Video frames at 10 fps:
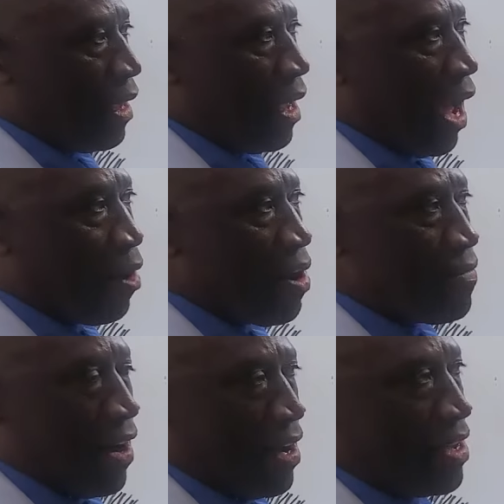However,
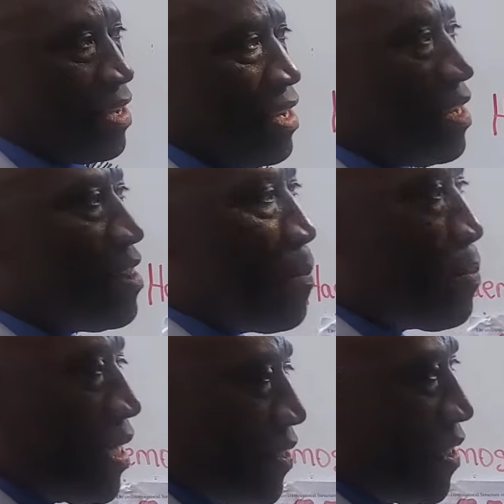in the
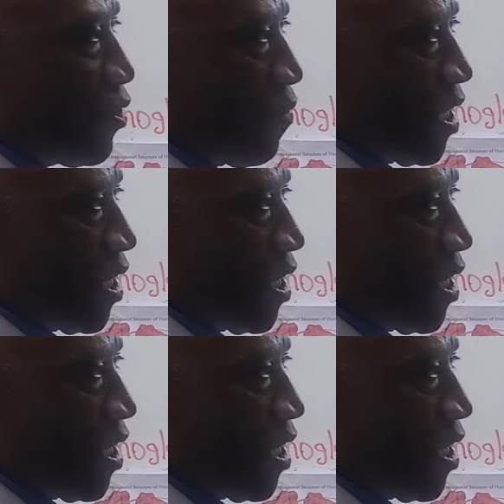presence of the